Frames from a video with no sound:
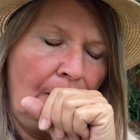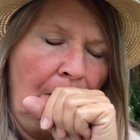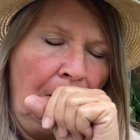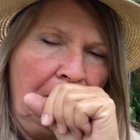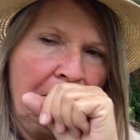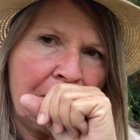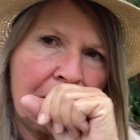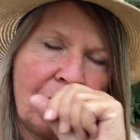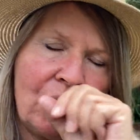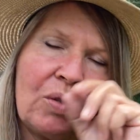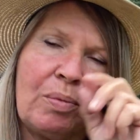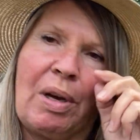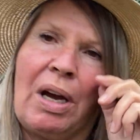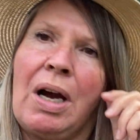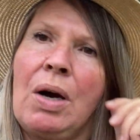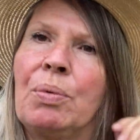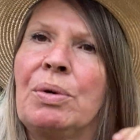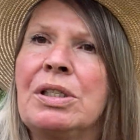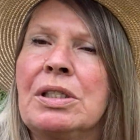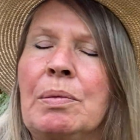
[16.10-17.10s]
excuse me,
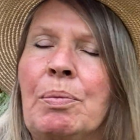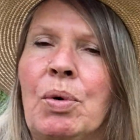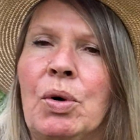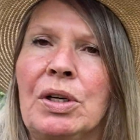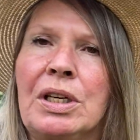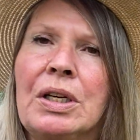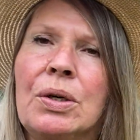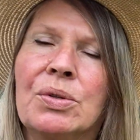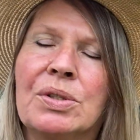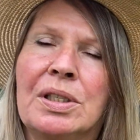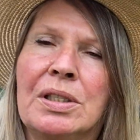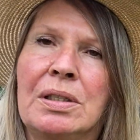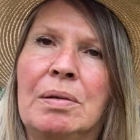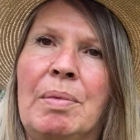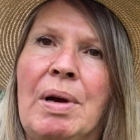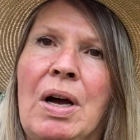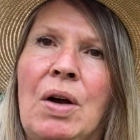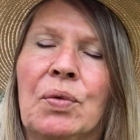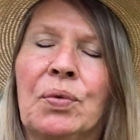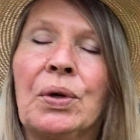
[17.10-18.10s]
how we support ecosystem
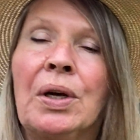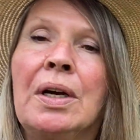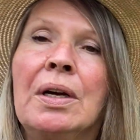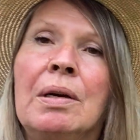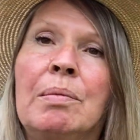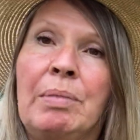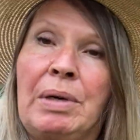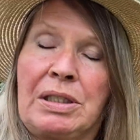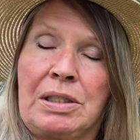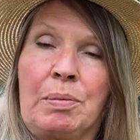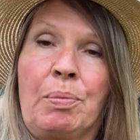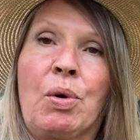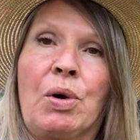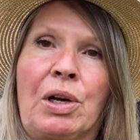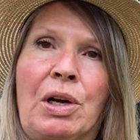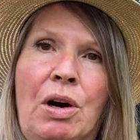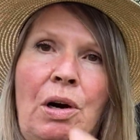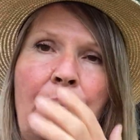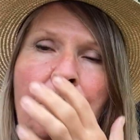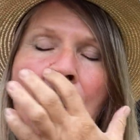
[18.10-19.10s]
health by
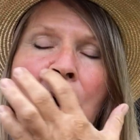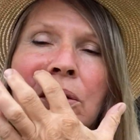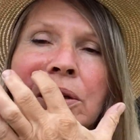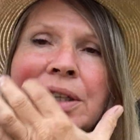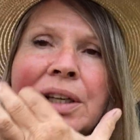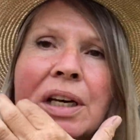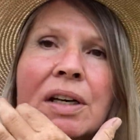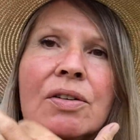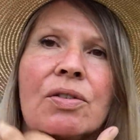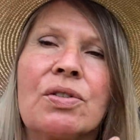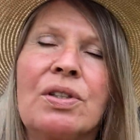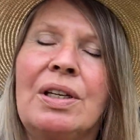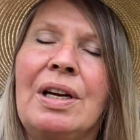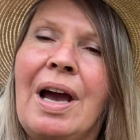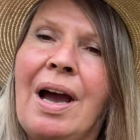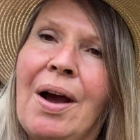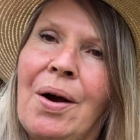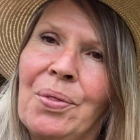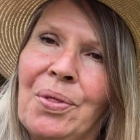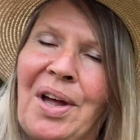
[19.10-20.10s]
supporting our pollinators and
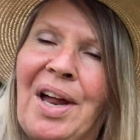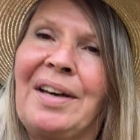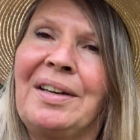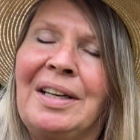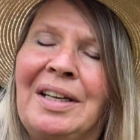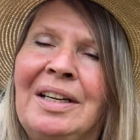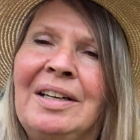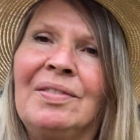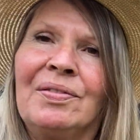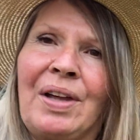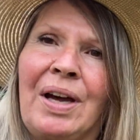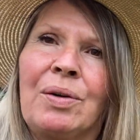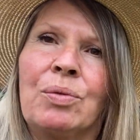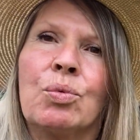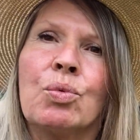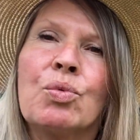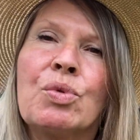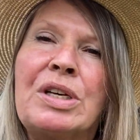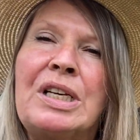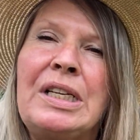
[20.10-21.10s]
how that
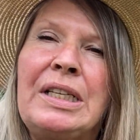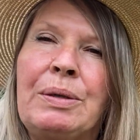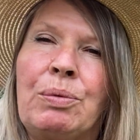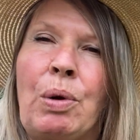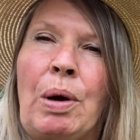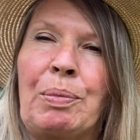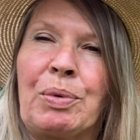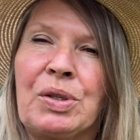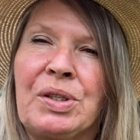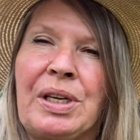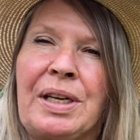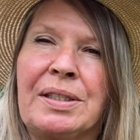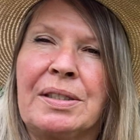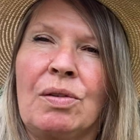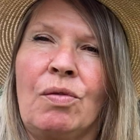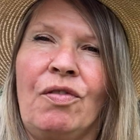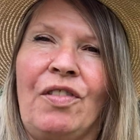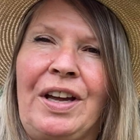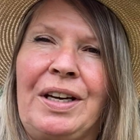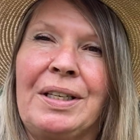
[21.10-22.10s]
really represents a
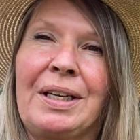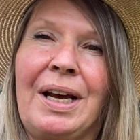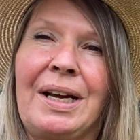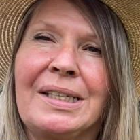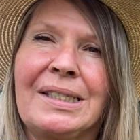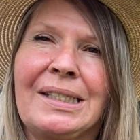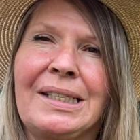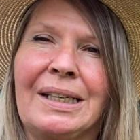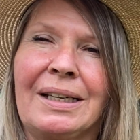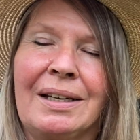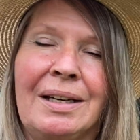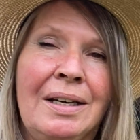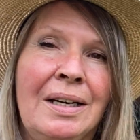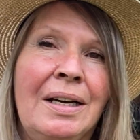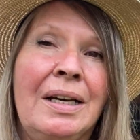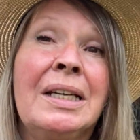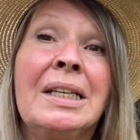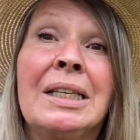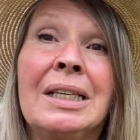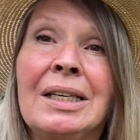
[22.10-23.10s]
fantastic
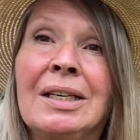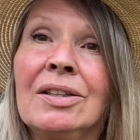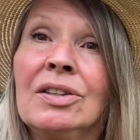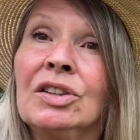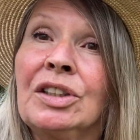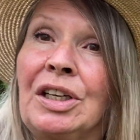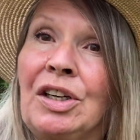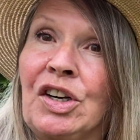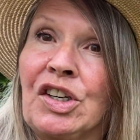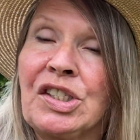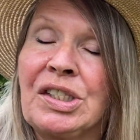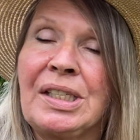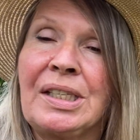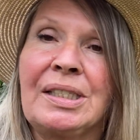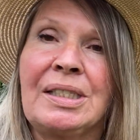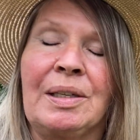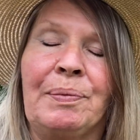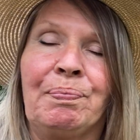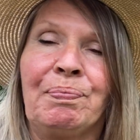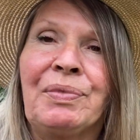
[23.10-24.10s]
yield in our
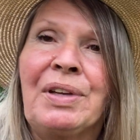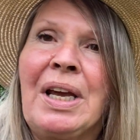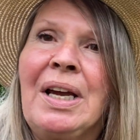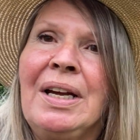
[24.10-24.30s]
system.